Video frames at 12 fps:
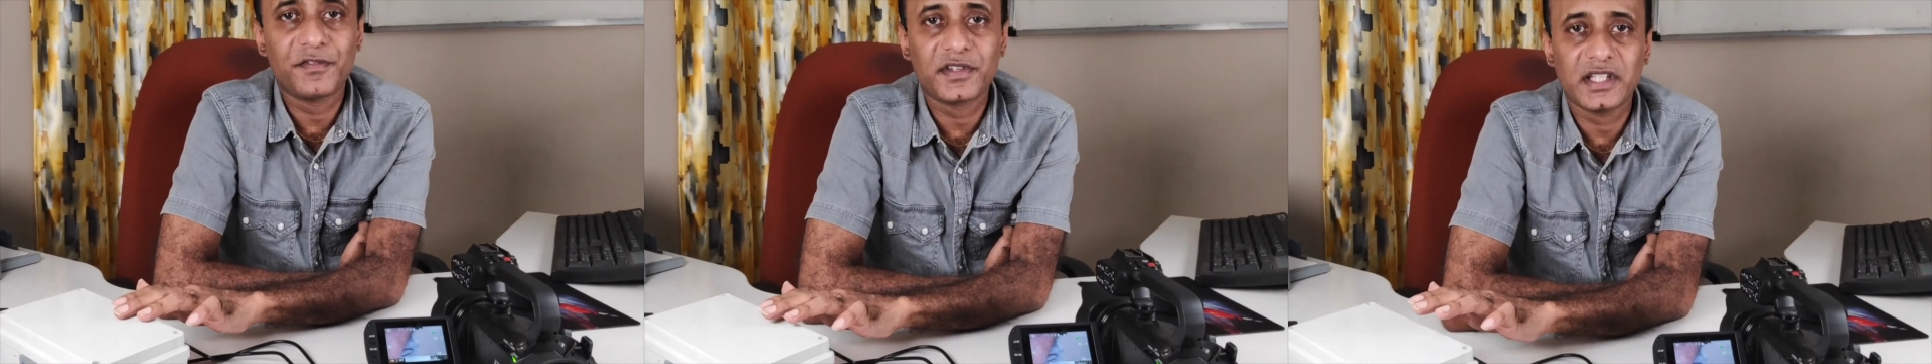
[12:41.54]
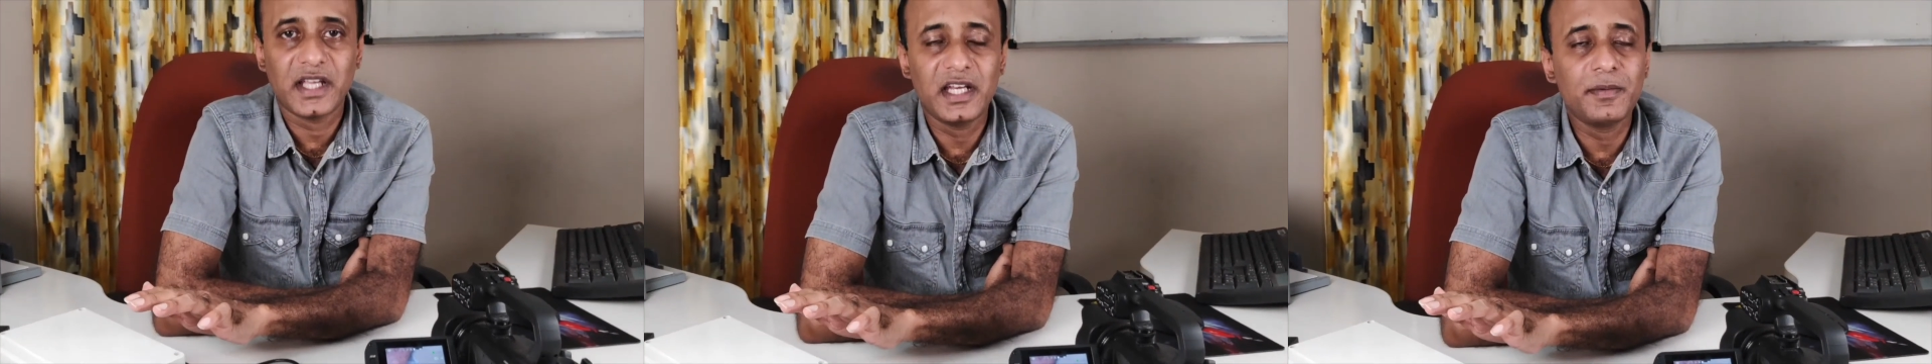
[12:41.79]

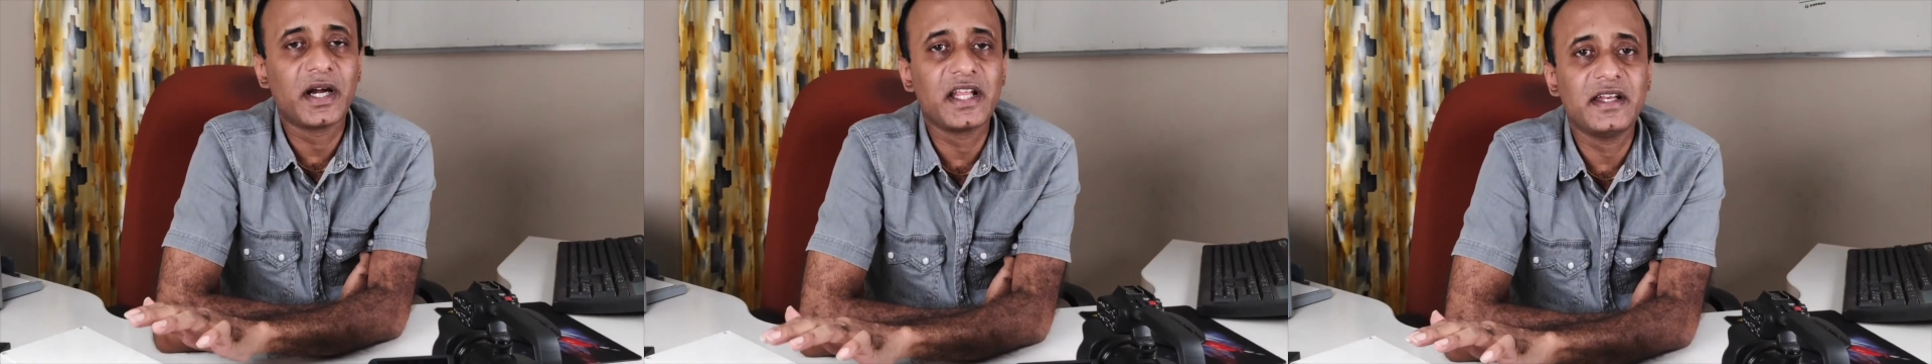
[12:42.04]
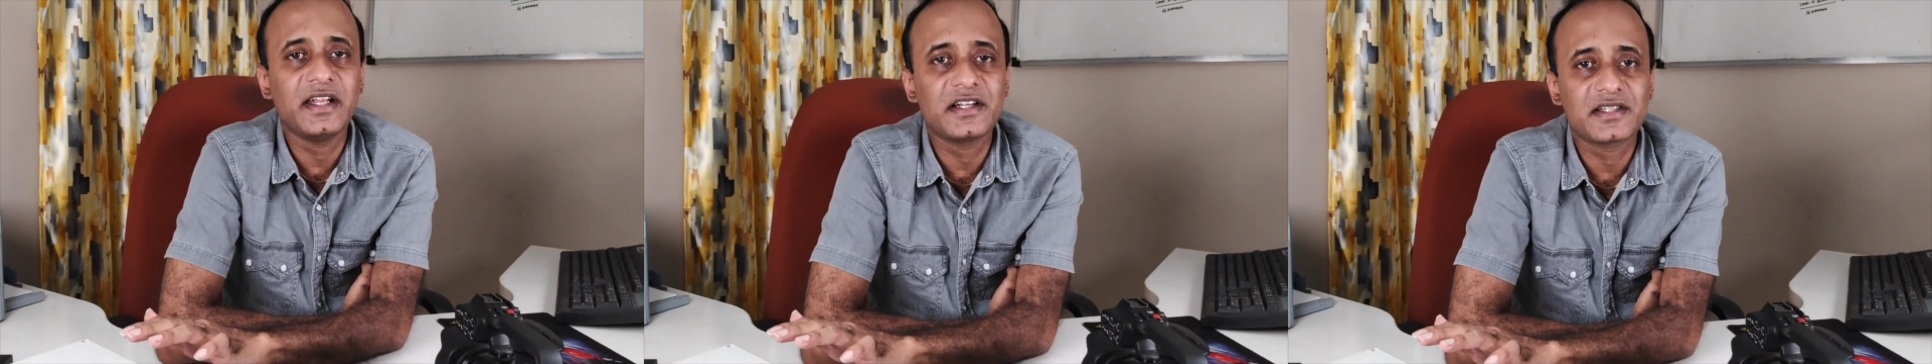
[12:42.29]
If
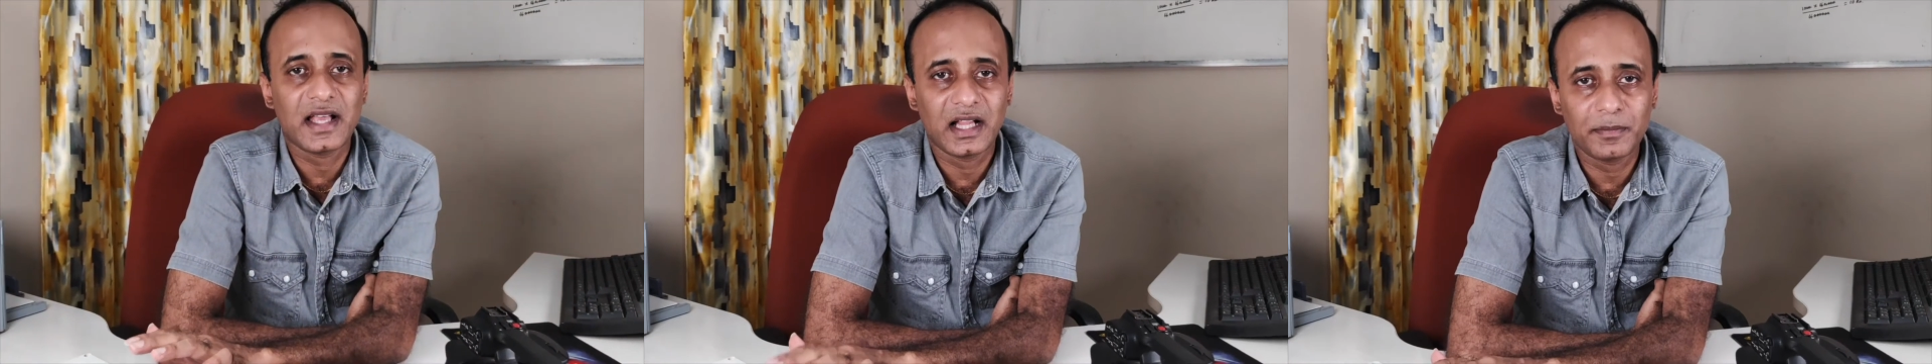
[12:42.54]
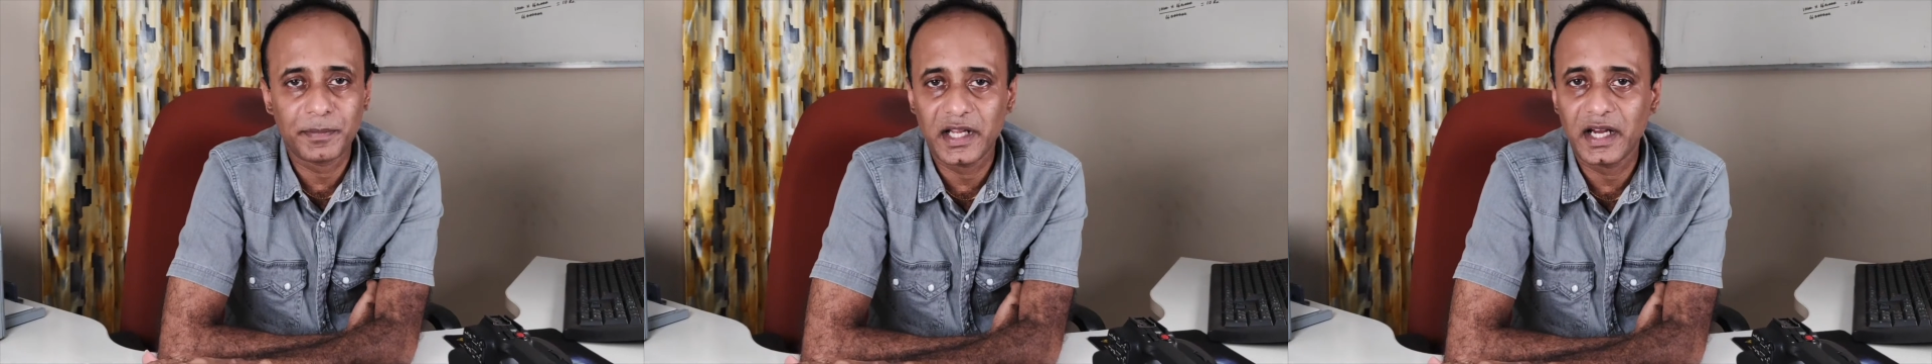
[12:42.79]
anybody needs
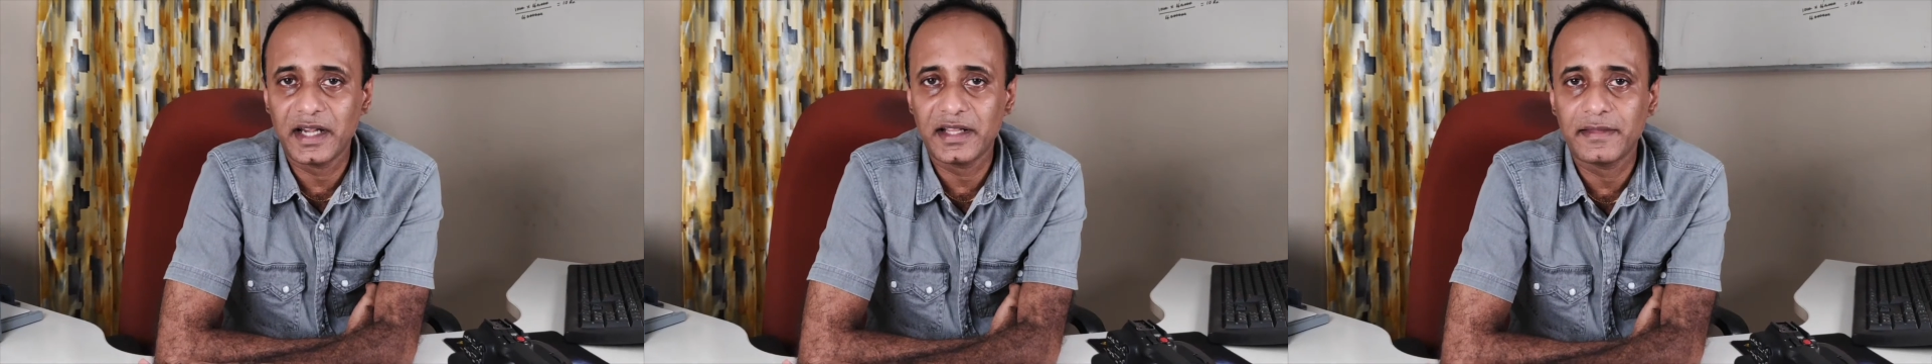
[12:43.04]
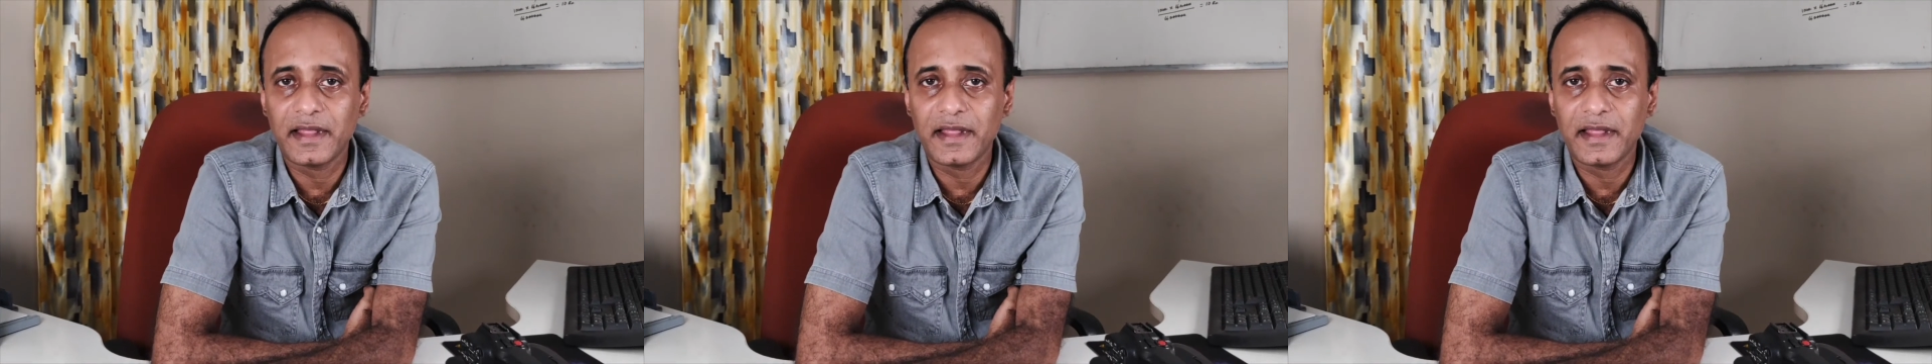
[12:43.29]
help regarding